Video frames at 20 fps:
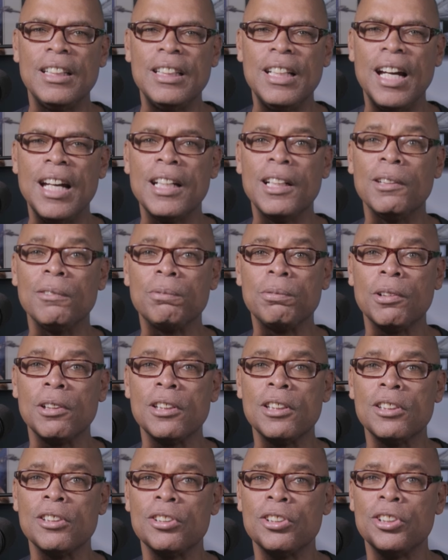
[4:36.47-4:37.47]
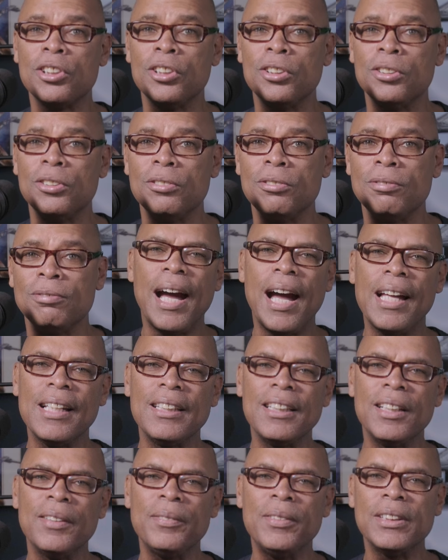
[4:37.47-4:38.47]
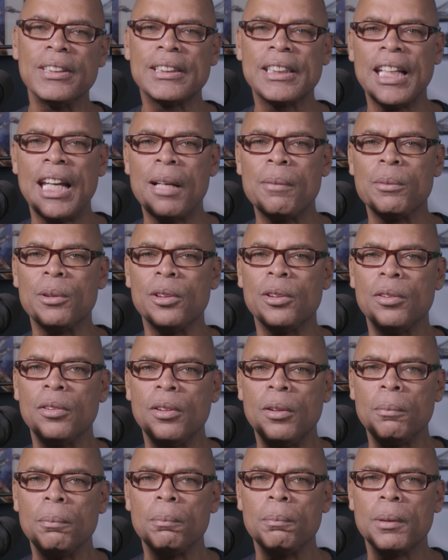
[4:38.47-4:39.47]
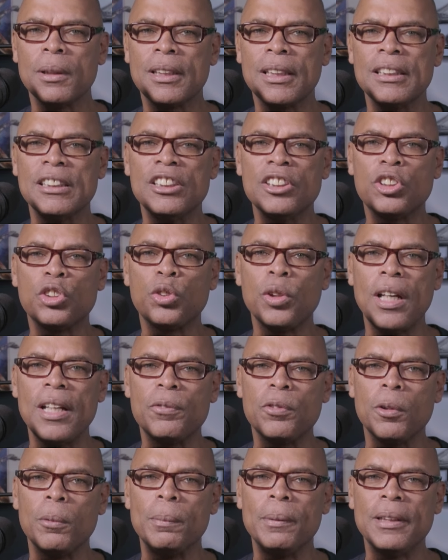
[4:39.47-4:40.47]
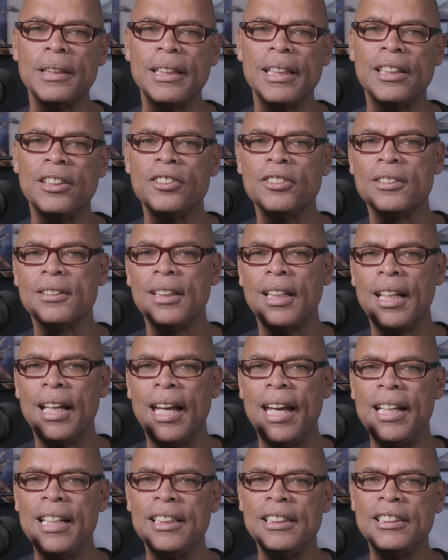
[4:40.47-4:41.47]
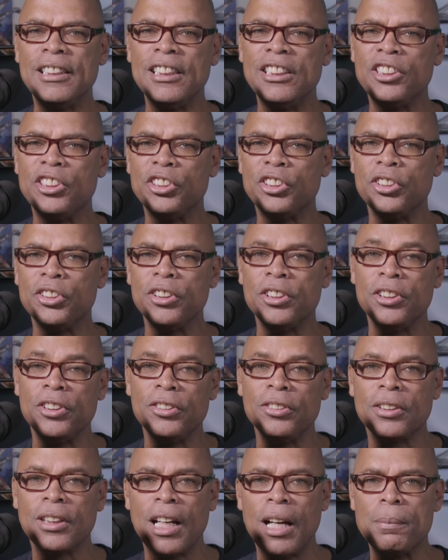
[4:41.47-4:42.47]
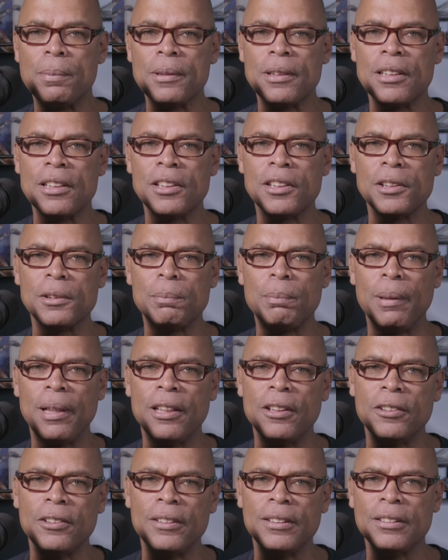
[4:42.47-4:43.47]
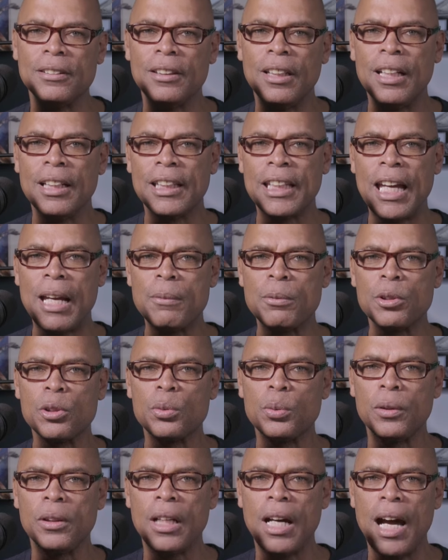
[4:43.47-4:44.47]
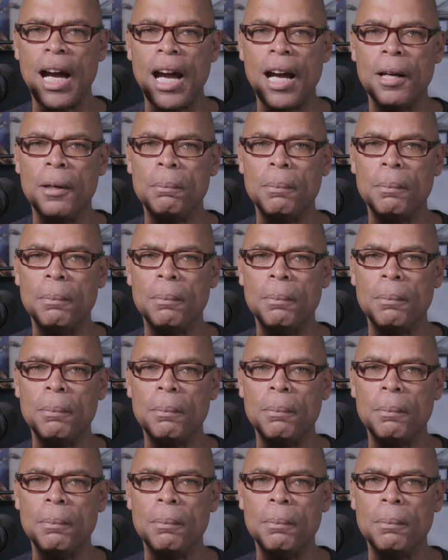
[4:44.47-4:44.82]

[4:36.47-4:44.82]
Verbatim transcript: not a photo shoot. I love this camera because it's great for beginners and it teaches you to do compositions better than cameras with higher